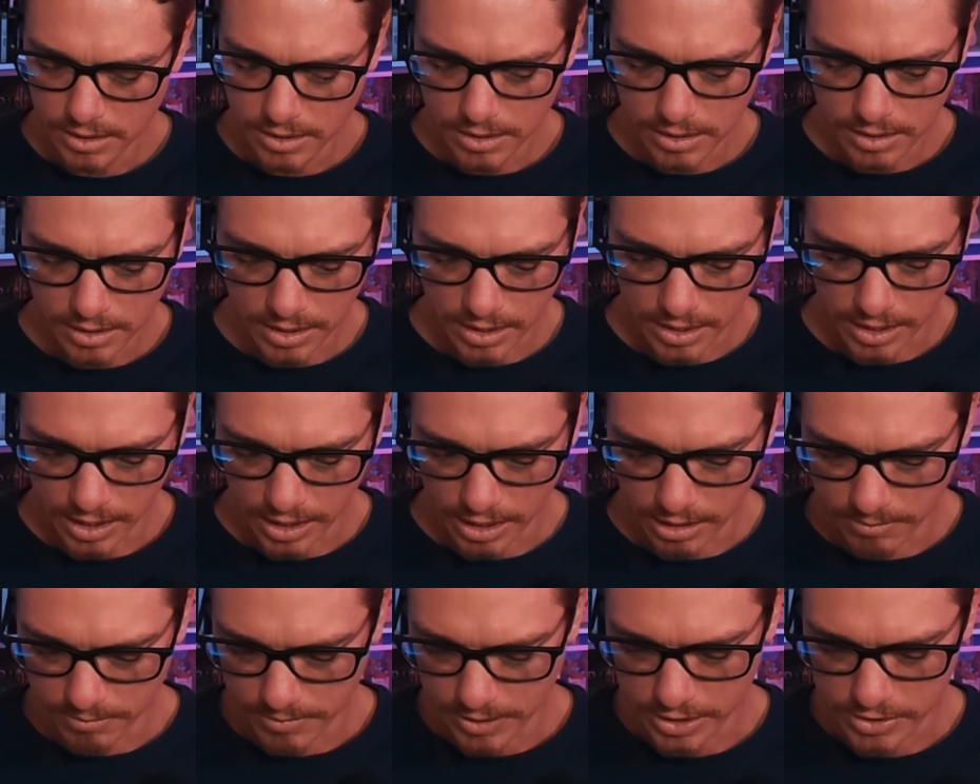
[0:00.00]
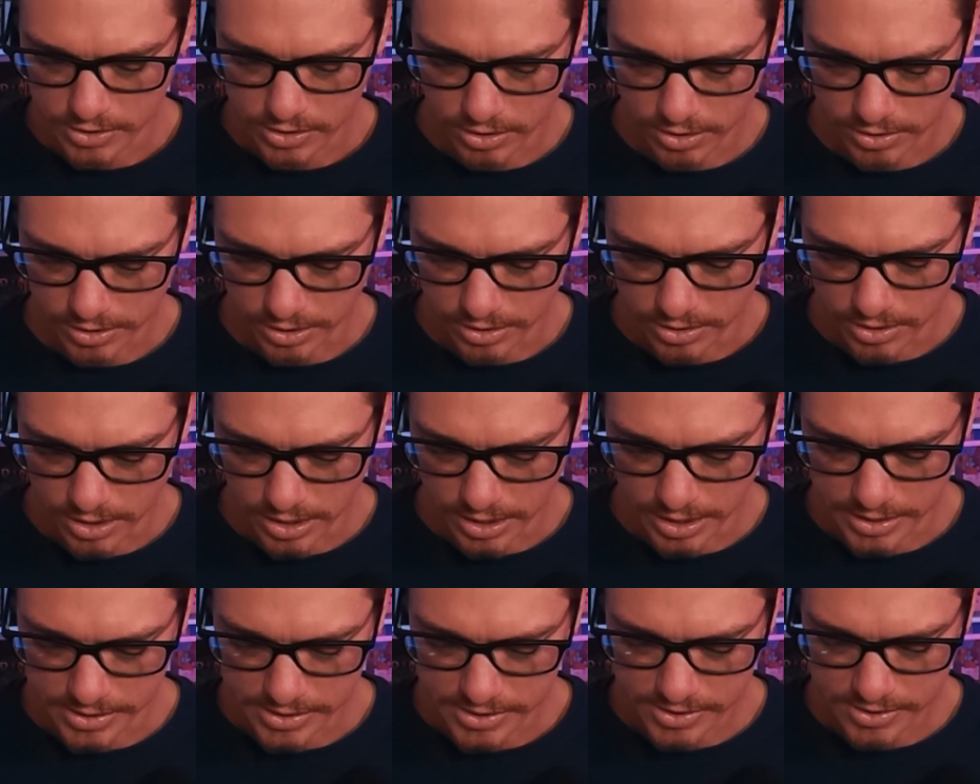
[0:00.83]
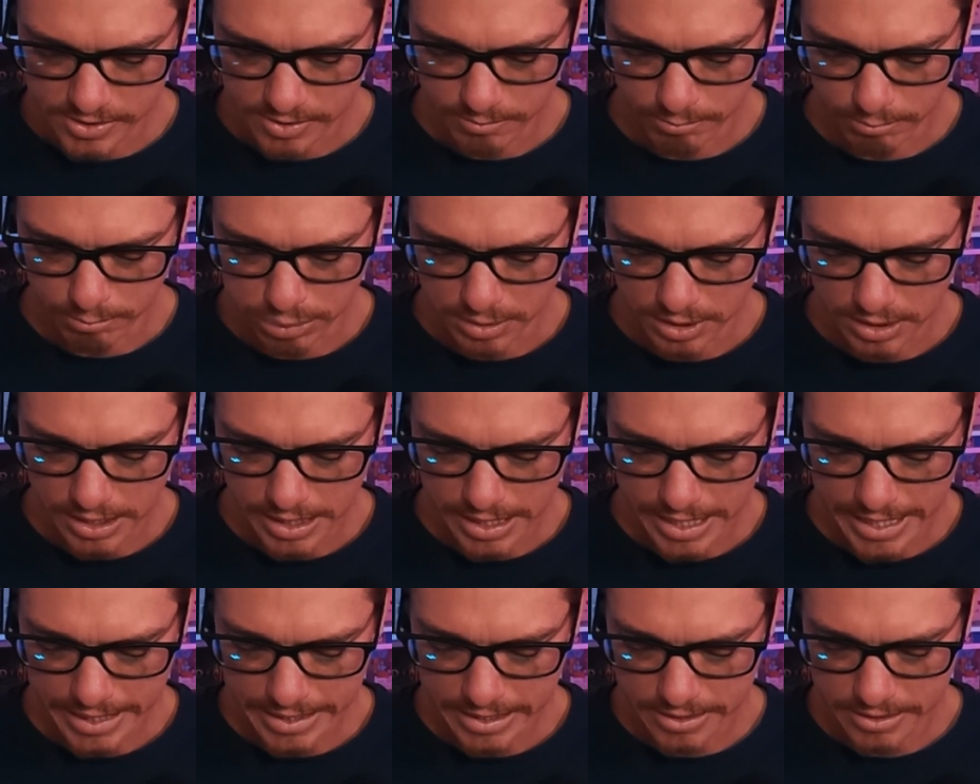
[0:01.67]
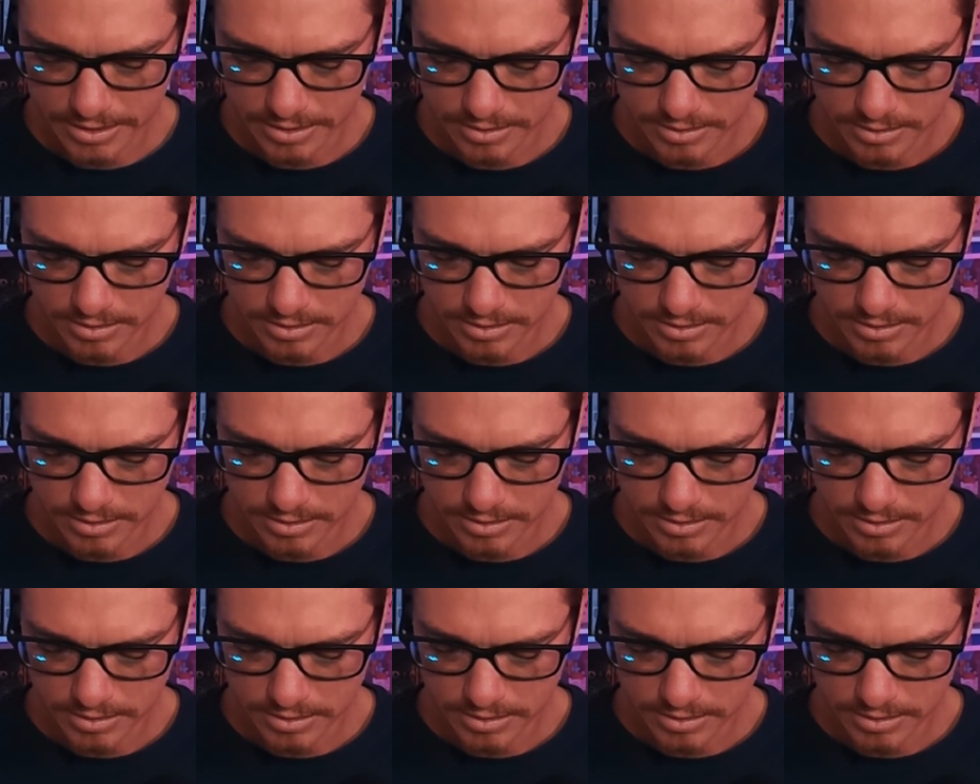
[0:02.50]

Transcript: It's got the nice black